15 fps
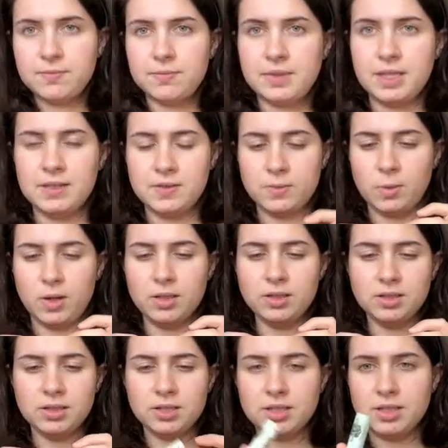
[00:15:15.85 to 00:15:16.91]
This
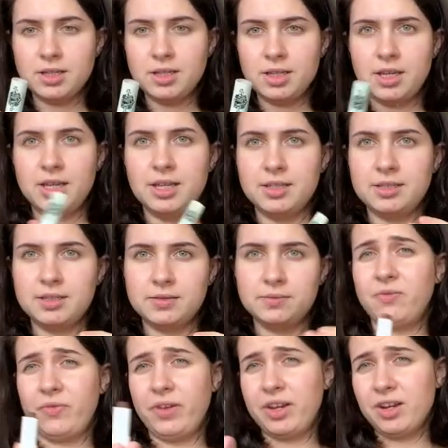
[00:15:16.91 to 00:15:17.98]
one is
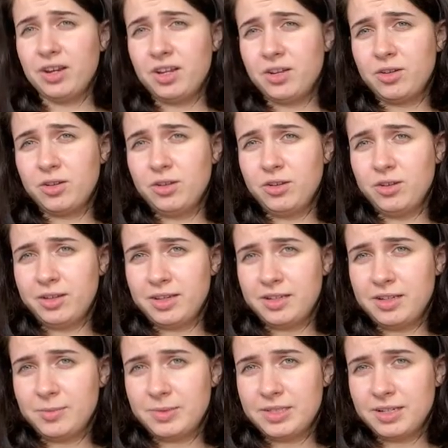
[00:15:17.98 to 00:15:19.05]
very good looking
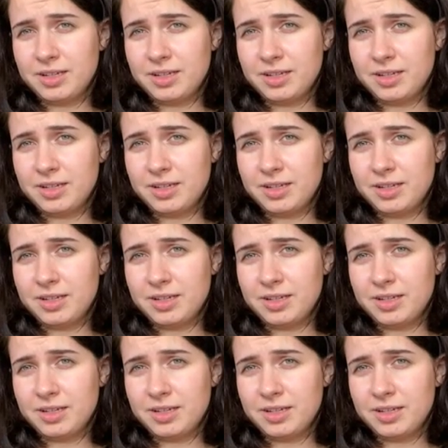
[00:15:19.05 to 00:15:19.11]
lipstick,